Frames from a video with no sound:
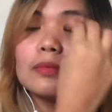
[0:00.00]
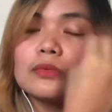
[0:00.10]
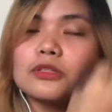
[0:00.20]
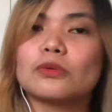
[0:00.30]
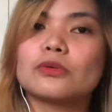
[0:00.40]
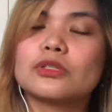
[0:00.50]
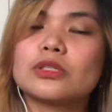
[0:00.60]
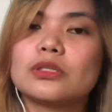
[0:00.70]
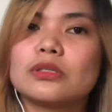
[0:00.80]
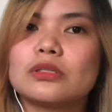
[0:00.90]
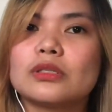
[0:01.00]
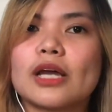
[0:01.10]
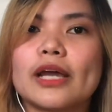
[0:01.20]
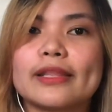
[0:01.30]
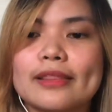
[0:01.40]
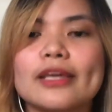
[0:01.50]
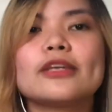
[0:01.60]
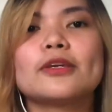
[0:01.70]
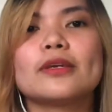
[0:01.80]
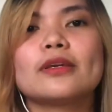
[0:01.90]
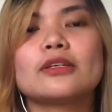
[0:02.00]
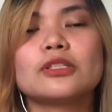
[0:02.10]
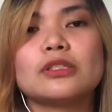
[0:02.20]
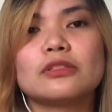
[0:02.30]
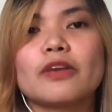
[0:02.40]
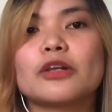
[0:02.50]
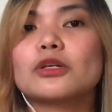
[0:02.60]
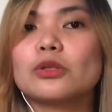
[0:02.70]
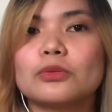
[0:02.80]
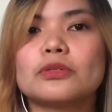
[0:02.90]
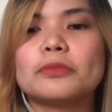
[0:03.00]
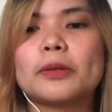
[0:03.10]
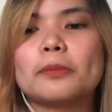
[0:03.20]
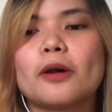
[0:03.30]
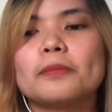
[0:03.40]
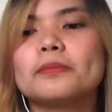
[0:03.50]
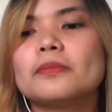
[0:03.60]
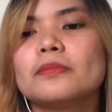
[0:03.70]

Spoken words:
So, I think she's very close with my mom